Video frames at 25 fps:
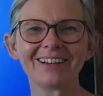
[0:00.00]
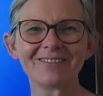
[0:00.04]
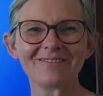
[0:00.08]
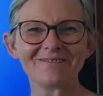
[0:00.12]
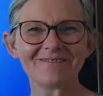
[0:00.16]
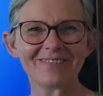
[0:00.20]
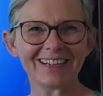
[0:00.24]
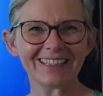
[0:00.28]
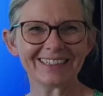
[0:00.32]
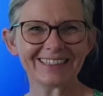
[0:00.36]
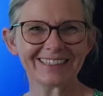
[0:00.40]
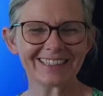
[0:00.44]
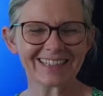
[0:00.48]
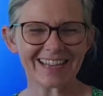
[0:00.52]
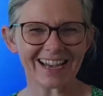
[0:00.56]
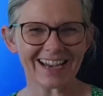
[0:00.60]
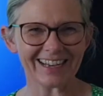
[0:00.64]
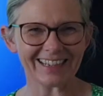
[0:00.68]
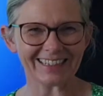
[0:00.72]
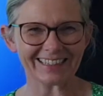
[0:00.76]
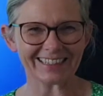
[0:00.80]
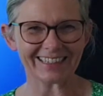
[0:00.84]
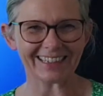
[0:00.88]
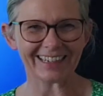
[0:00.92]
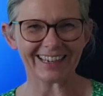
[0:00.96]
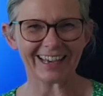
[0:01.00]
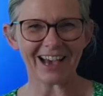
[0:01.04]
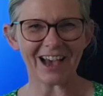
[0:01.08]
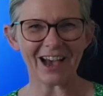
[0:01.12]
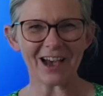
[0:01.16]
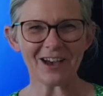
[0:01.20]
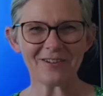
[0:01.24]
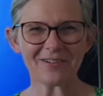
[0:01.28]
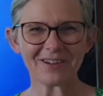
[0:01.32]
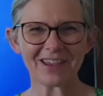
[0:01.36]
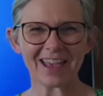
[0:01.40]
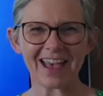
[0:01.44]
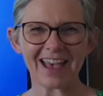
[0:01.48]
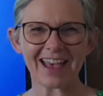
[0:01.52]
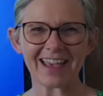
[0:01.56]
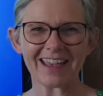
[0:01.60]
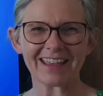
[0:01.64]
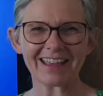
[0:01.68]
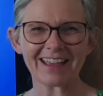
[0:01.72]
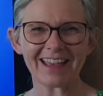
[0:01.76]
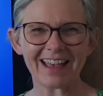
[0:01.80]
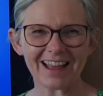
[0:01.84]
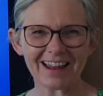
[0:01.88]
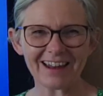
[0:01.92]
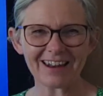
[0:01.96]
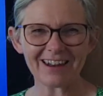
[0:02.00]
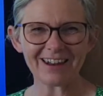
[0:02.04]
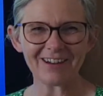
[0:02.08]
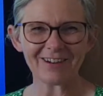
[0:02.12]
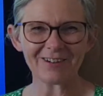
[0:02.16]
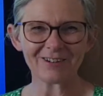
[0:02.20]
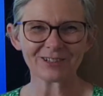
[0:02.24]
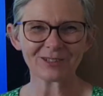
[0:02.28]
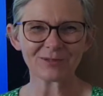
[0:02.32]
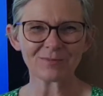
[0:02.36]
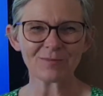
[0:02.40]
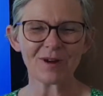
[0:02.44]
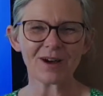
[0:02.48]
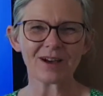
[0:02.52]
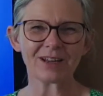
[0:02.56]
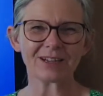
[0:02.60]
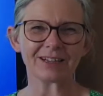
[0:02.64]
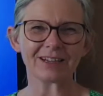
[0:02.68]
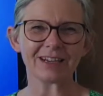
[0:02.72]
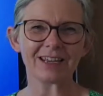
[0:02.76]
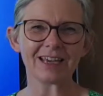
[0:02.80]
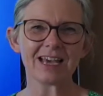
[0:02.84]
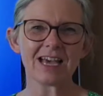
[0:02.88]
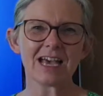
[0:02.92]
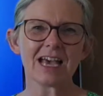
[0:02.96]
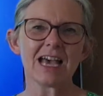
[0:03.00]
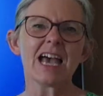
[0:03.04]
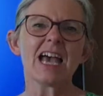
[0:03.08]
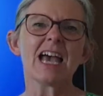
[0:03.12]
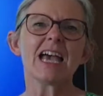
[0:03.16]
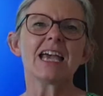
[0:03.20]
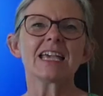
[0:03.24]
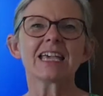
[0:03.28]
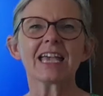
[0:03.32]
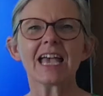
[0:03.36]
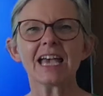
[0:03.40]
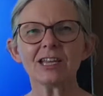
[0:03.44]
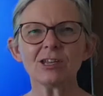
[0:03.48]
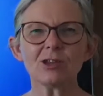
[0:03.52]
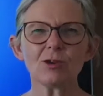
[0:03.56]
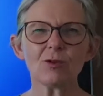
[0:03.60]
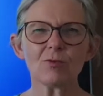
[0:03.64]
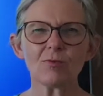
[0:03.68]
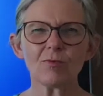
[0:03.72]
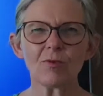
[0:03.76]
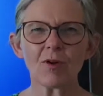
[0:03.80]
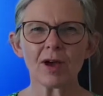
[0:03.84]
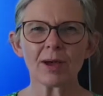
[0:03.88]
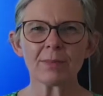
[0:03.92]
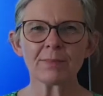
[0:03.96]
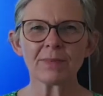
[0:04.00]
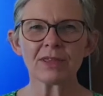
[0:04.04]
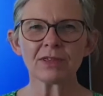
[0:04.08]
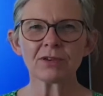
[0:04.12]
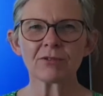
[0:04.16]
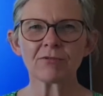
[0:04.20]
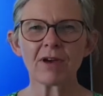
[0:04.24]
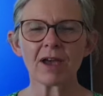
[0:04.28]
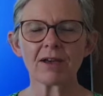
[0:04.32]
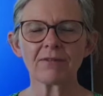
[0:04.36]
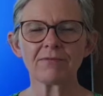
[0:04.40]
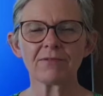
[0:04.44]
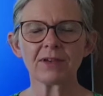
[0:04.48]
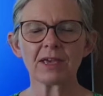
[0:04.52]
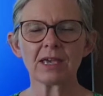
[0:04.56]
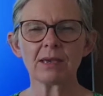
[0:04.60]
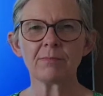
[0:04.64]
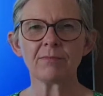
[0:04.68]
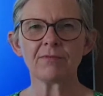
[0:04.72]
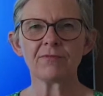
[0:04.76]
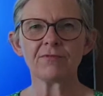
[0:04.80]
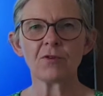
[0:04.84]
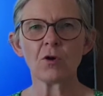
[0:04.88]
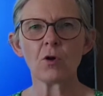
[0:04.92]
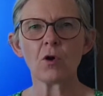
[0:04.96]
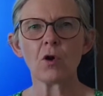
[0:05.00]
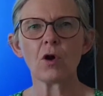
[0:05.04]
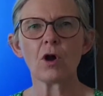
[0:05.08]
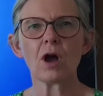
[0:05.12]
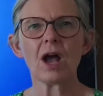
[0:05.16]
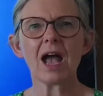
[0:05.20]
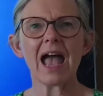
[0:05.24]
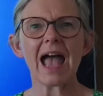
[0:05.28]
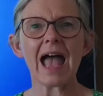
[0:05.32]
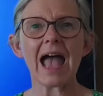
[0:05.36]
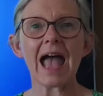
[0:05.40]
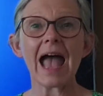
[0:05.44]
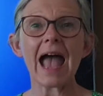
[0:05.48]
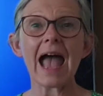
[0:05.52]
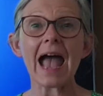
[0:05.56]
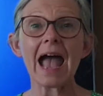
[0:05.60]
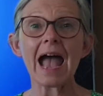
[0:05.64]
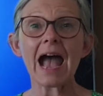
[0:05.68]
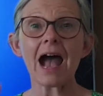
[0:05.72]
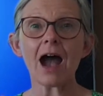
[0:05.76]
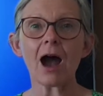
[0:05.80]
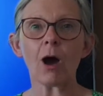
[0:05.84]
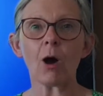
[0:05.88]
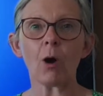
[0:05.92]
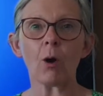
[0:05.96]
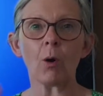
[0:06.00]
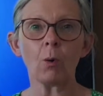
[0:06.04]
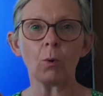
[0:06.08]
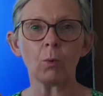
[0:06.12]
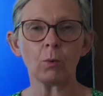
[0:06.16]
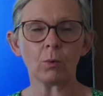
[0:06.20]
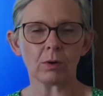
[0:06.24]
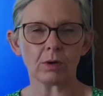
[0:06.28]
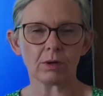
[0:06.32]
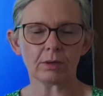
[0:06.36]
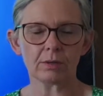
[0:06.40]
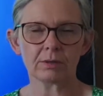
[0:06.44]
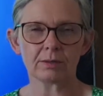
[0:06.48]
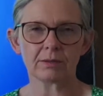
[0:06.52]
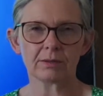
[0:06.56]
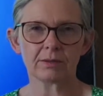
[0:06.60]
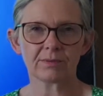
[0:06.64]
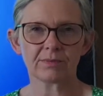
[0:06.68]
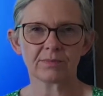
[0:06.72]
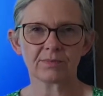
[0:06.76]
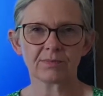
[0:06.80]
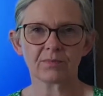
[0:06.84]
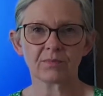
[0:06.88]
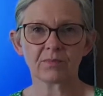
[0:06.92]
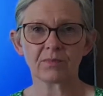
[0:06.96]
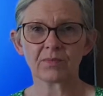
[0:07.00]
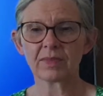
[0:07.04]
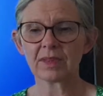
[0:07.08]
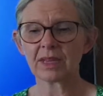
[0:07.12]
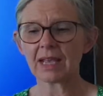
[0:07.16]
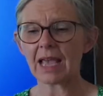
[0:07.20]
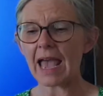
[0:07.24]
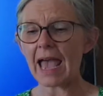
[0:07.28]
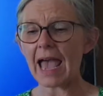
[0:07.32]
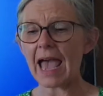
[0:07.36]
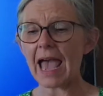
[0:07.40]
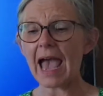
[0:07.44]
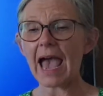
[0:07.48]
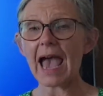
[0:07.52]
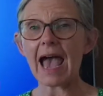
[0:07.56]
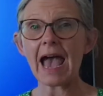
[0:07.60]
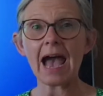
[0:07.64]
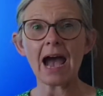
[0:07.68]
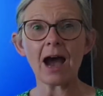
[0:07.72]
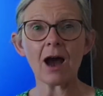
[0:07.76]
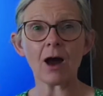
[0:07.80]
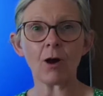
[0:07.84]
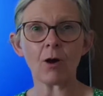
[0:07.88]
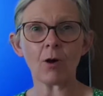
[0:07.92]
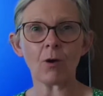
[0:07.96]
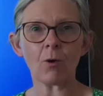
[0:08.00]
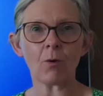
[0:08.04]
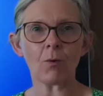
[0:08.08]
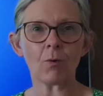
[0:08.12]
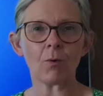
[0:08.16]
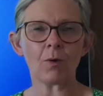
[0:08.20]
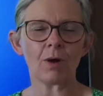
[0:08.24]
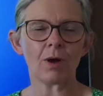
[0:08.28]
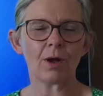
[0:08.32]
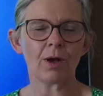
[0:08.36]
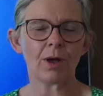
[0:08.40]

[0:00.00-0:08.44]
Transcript: Well done. Okay, last one. Can you write me the grapheme for owl? Owl.